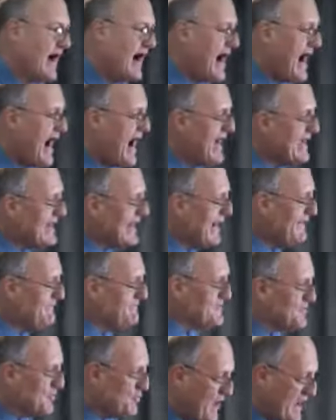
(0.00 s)
I
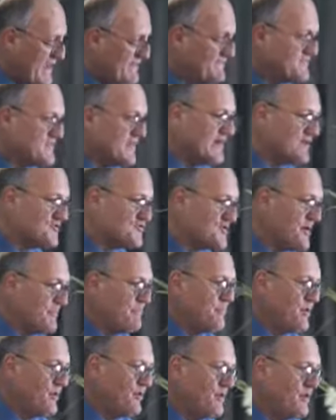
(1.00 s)
underwent a
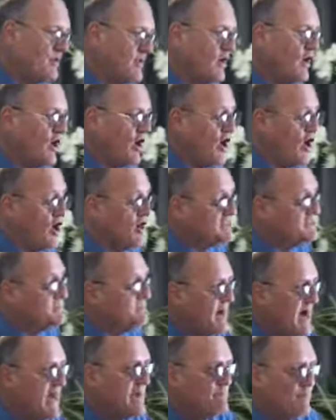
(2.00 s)
triple heart
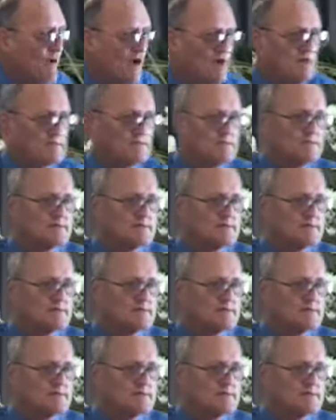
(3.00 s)
bypass.